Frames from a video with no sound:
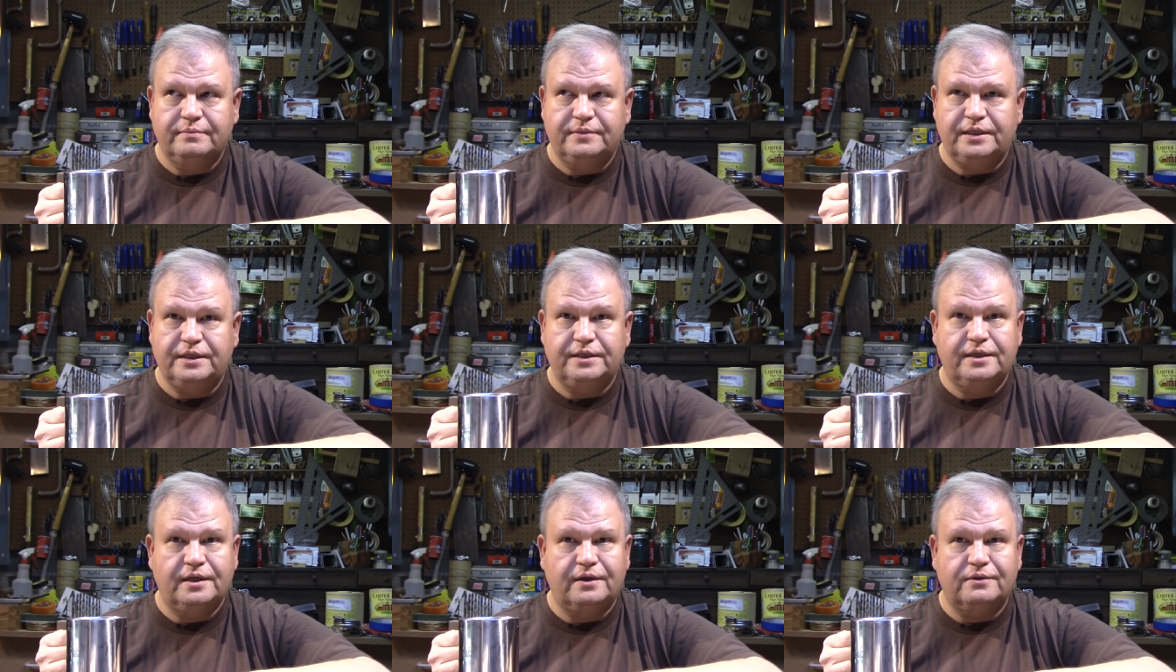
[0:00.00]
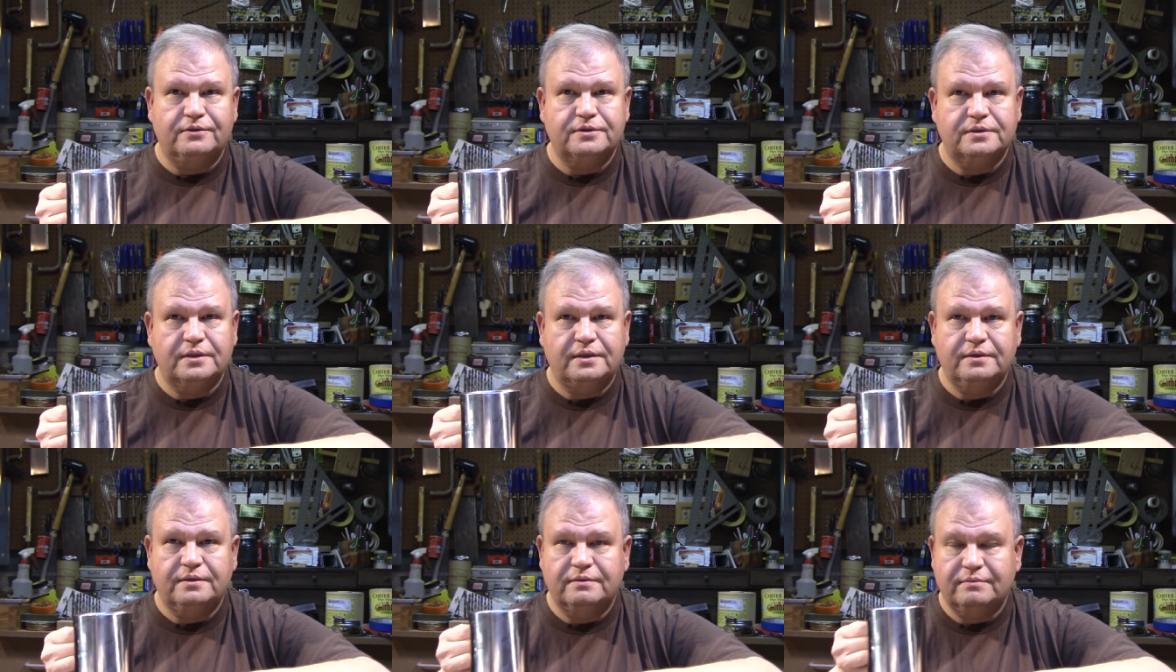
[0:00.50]
details
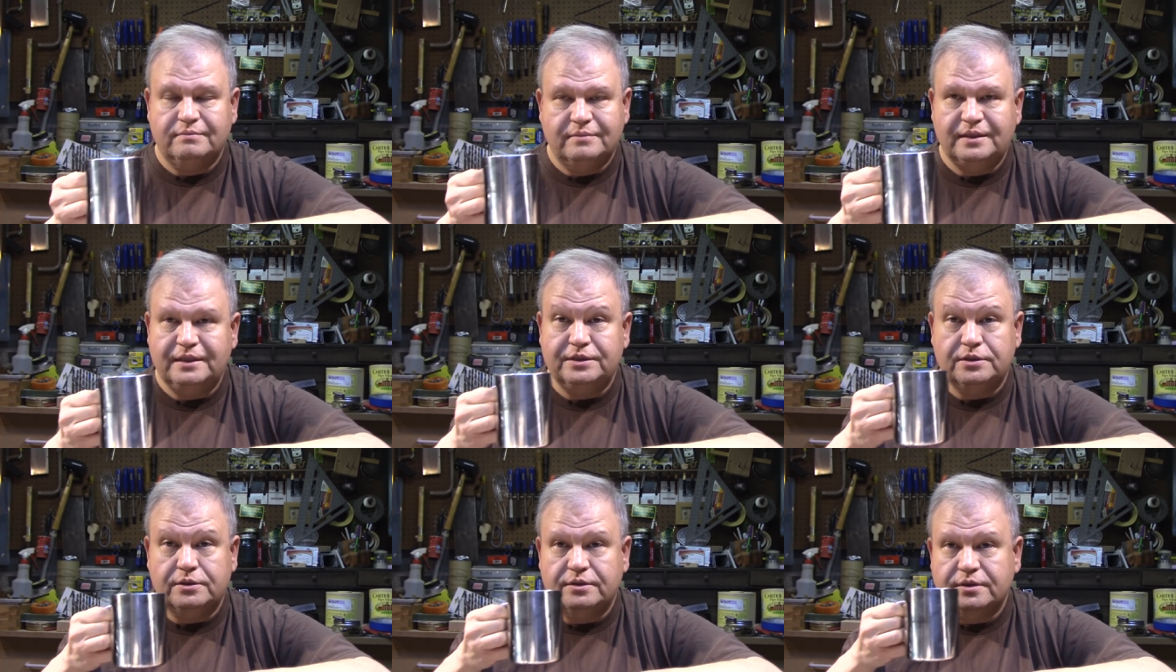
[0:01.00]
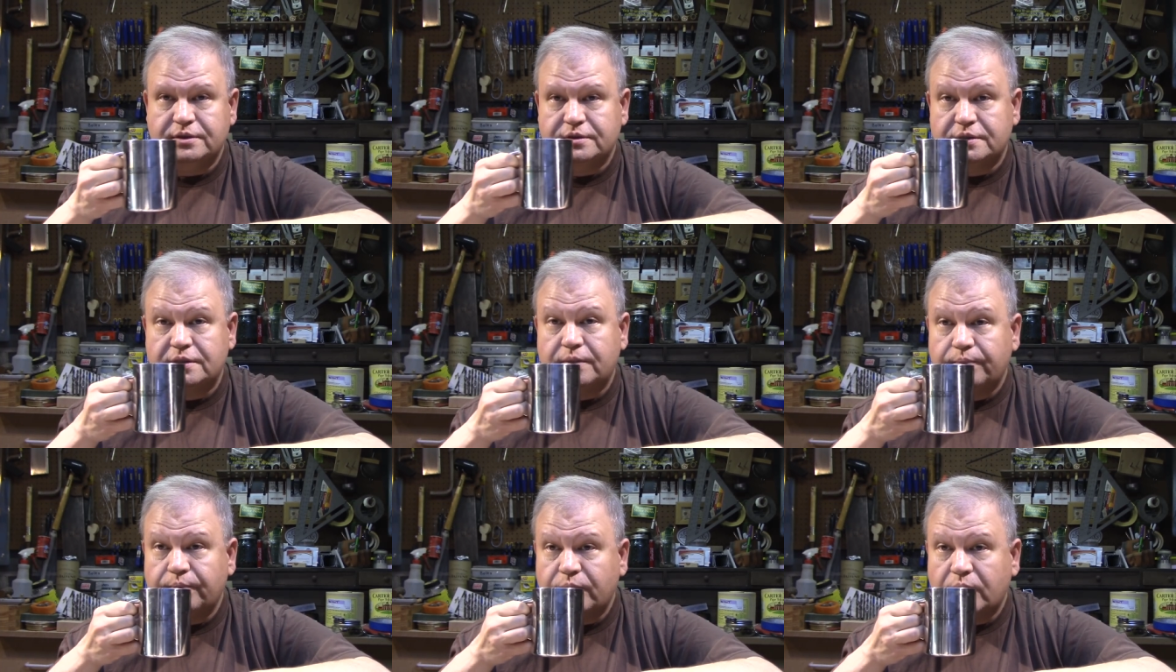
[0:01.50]
and easier to see.